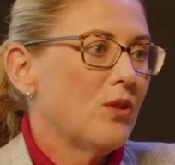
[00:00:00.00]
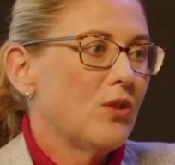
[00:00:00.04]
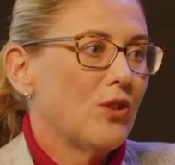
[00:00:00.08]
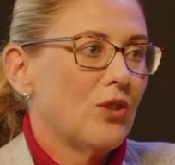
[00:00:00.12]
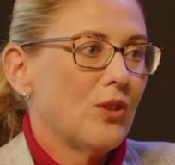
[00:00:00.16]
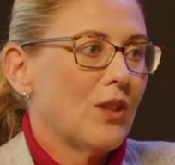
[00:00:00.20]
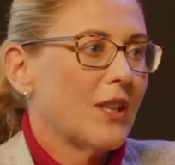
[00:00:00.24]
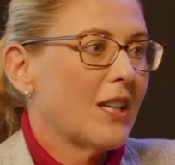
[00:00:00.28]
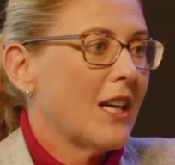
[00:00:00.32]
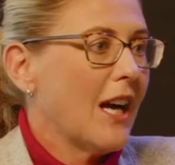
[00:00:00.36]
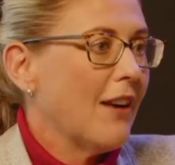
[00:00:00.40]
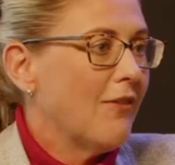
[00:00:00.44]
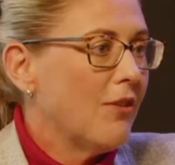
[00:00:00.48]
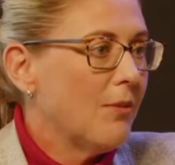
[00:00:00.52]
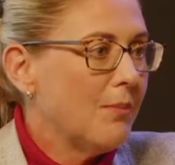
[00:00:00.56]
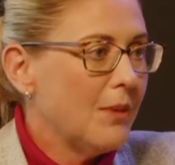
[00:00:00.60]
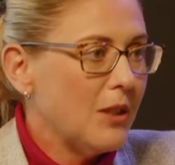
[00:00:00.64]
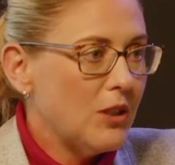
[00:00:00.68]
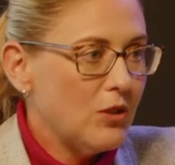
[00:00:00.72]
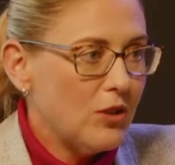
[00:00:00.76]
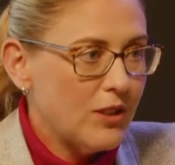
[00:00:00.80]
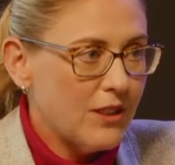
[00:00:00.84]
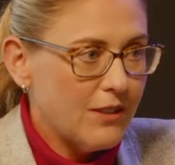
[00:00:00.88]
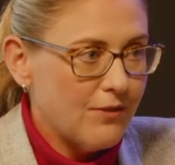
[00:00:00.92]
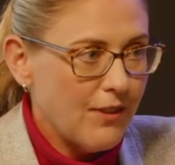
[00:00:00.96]
to a
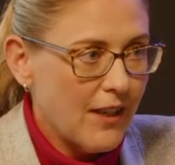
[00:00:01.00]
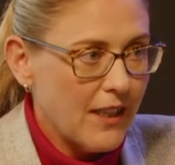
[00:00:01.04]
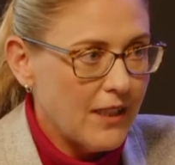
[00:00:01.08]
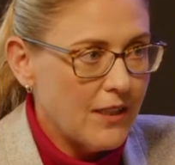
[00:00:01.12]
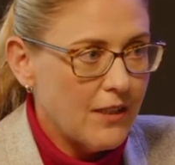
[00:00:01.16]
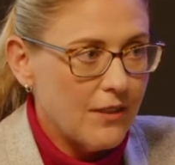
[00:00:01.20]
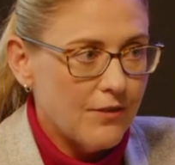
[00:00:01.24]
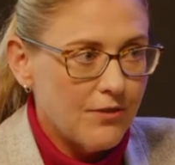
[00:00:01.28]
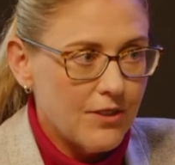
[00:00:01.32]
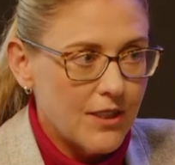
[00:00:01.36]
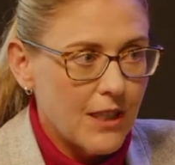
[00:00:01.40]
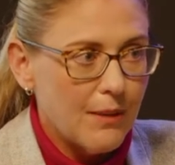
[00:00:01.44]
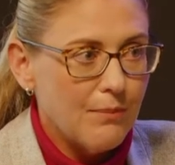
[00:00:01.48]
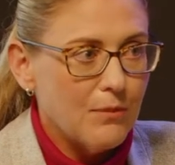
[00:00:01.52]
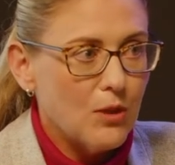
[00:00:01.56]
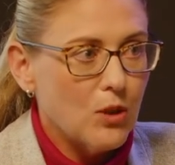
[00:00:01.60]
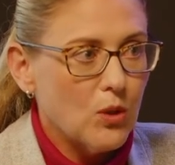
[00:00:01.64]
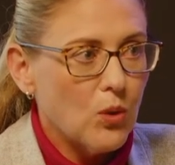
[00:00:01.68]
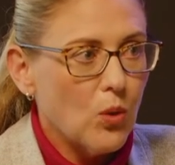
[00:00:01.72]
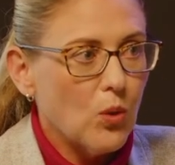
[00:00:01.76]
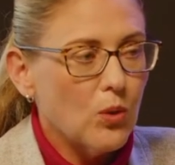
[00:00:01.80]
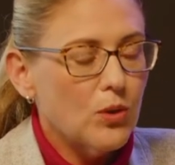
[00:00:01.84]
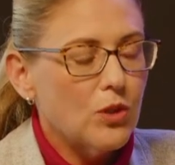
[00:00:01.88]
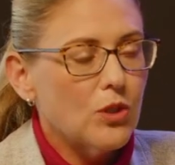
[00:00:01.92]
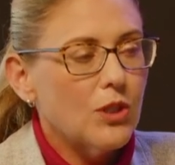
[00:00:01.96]
government's fund of some
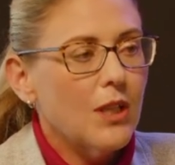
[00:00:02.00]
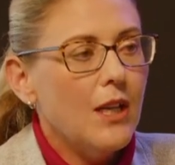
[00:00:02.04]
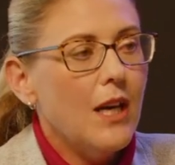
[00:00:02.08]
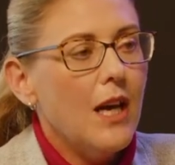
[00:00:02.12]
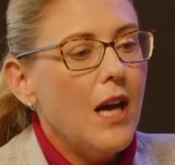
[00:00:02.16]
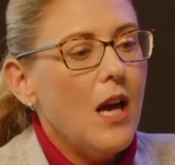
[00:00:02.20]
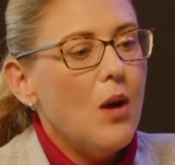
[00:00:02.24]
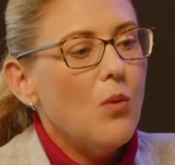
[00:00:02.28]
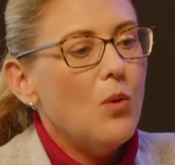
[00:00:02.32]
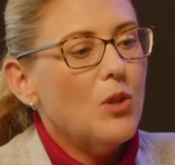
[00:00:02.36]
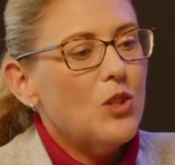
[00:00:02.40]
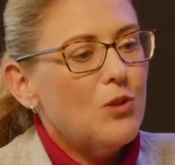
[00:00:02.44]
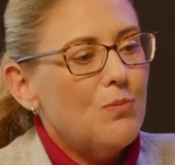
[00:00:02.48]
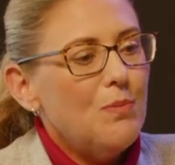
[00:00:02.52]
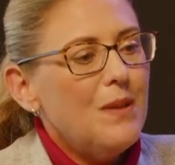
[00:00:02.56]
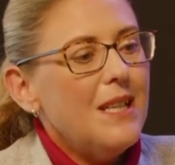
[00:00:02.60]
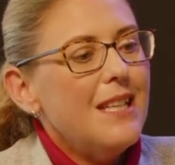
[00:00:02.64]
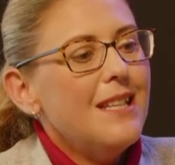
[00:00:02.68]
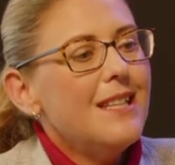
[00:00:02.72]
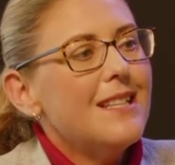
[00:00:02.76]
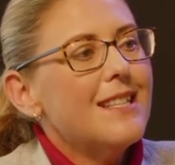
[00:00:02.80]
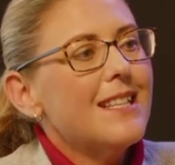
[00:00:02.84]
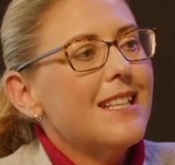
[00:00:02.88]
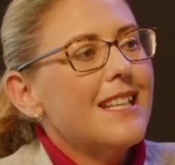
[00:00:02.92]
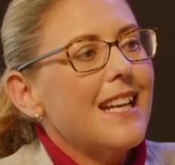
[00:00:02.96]
sorts, which
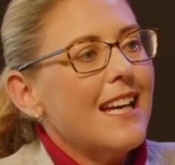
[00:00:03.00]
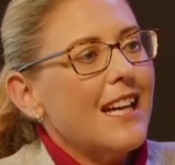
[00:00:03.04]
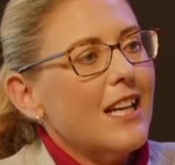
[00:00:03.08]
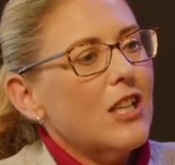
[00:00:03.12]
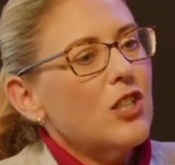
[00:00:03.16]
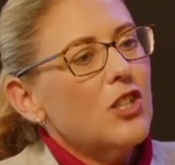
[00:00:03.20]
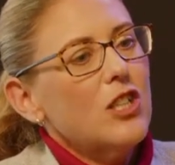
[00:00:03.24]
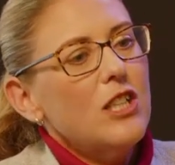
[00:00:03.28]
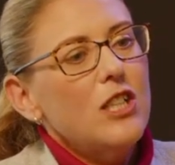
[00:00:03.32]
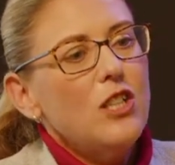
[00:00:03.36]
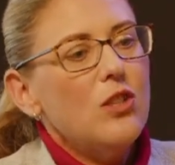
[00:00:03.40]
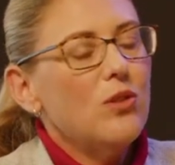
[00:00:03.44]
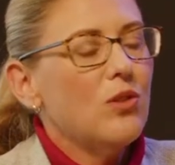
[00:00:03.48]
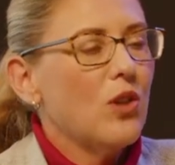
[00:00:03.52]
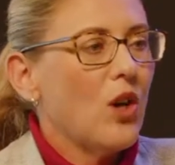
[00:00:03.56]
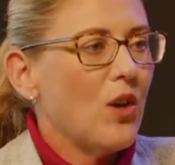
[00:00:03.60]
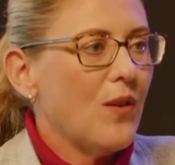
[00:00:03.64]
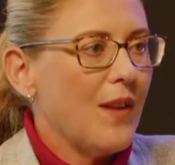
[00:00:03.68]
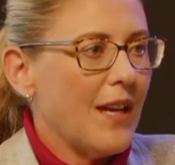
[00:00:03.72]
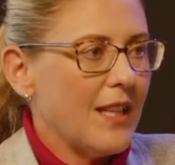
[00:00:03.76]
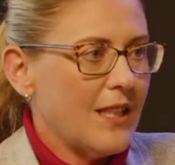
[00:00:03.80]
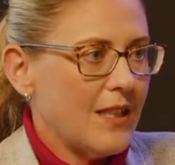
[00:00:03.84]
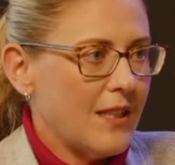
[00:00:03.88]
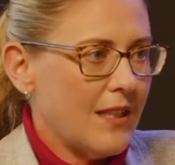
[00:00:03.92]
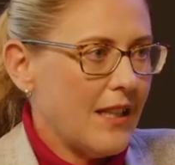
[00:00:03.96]
means that actually you know
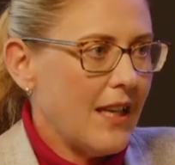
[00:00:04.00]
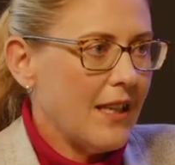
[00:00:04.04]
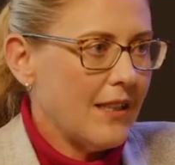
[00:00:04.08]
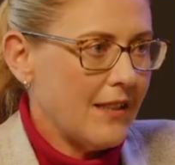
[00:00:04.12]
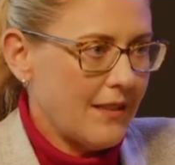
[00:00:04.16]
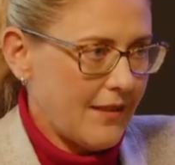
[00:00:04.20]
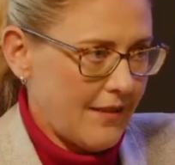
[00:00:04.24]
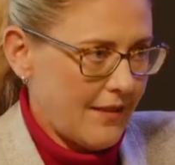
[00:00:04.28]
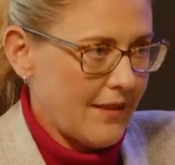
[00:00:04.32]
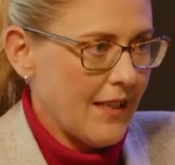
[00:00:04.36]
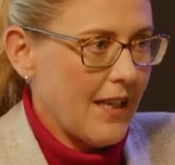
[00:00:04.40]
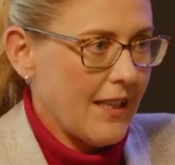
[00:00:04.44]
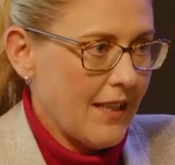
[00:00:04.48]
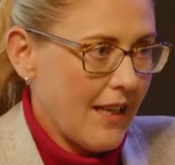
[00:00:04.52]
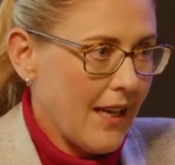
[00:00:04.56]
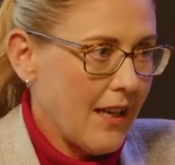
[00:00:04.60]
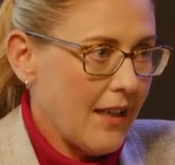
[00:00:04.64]
that it